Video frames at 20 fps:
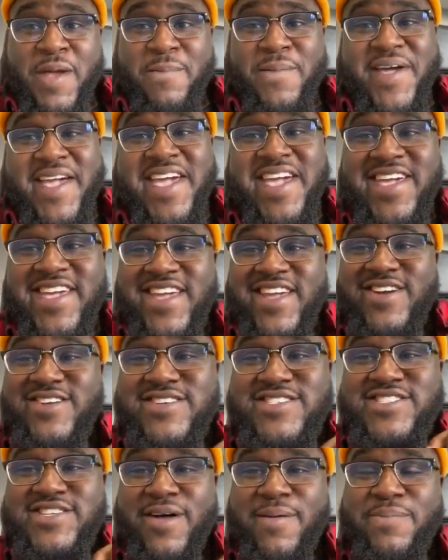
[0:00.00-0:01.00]
But
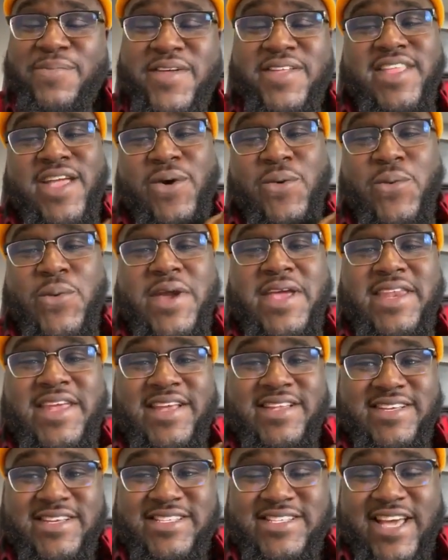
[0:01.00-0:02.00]
here's something that we
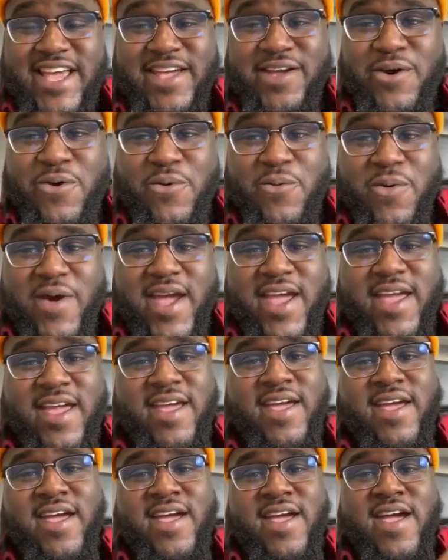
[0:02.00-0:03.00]
need to take away
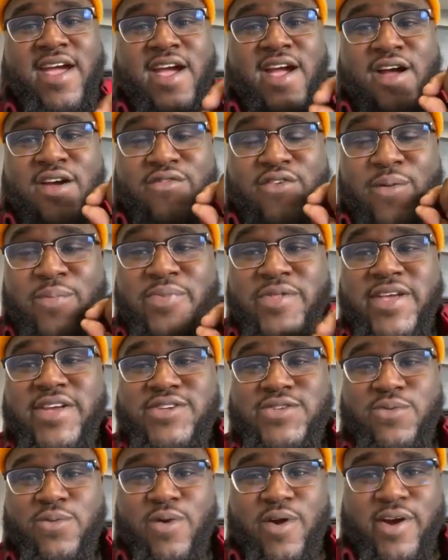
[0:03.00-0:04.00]
from
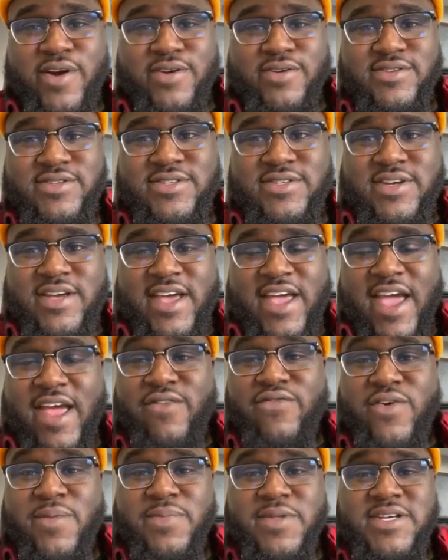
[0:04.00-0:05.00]
these words and
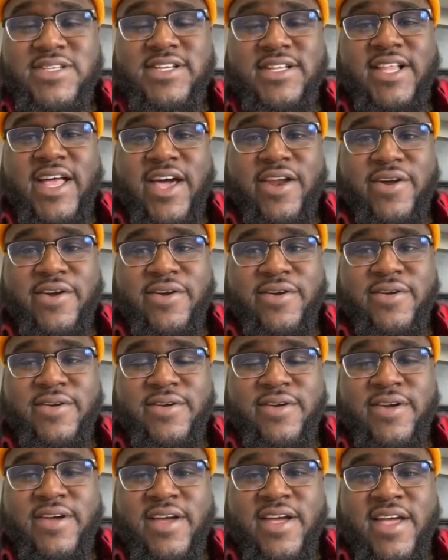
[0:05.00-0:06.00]
from this letter
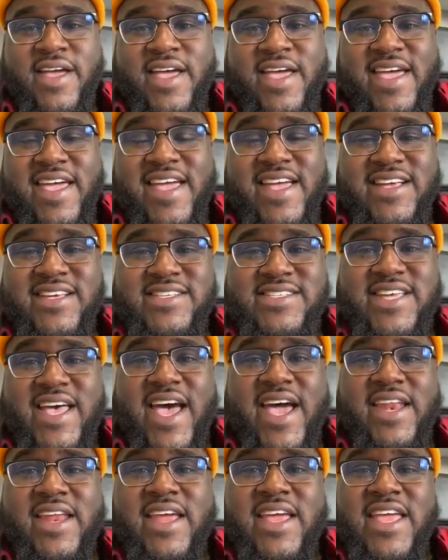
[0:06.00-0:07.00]
is
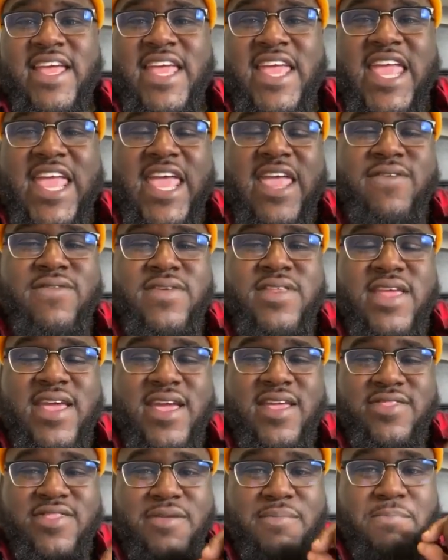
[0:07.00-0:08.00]
that even
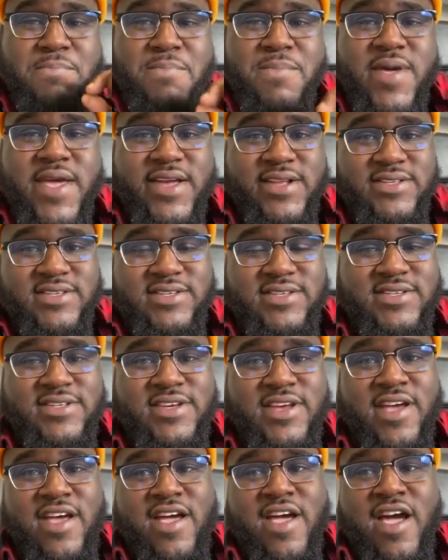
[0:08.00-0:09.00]
in the midst
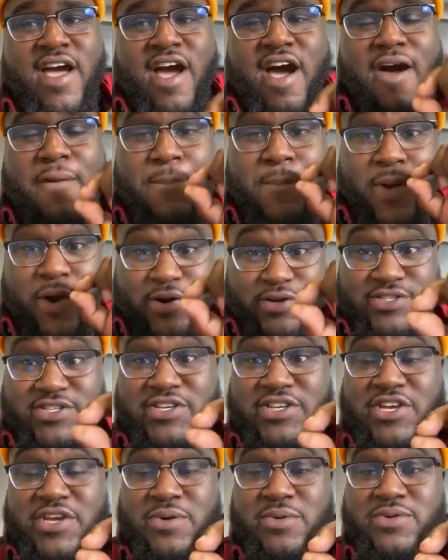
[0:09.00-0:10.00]
of
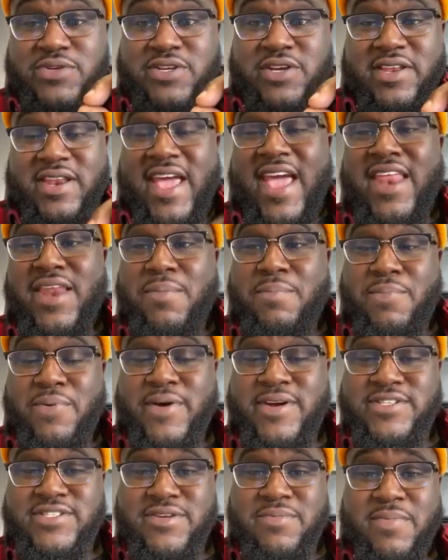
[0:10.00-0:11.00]
persecution and
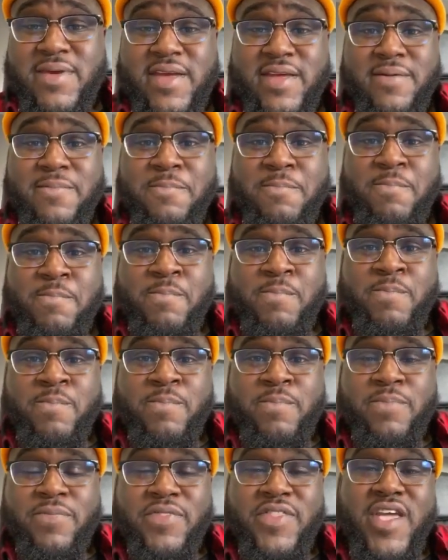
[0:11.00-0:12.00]
imprisonment,
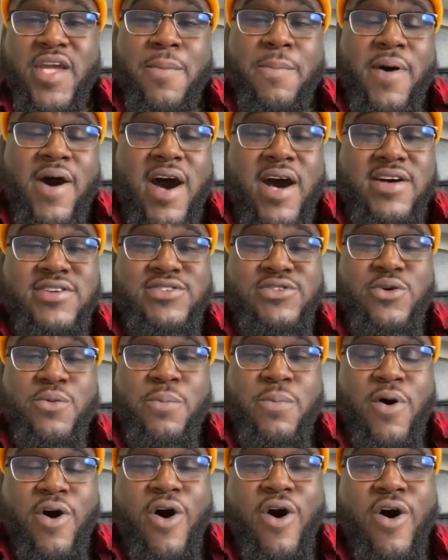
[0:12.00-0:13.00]
the apostle
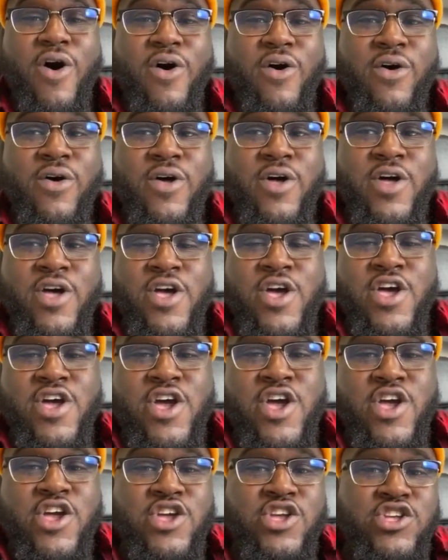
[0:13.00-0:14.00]
Paul
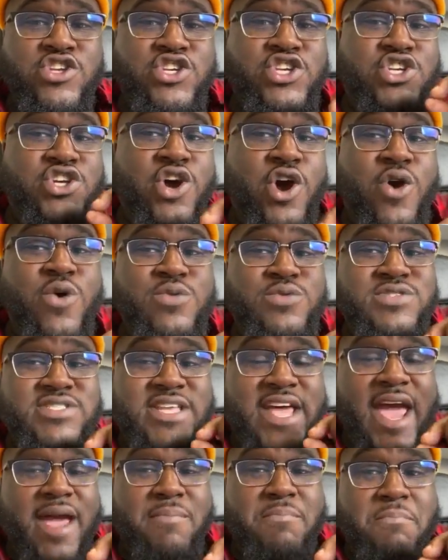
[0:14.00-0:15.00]
chose
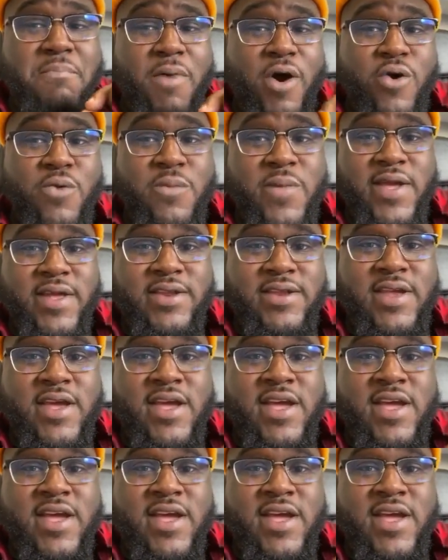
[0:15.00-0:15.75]
that moment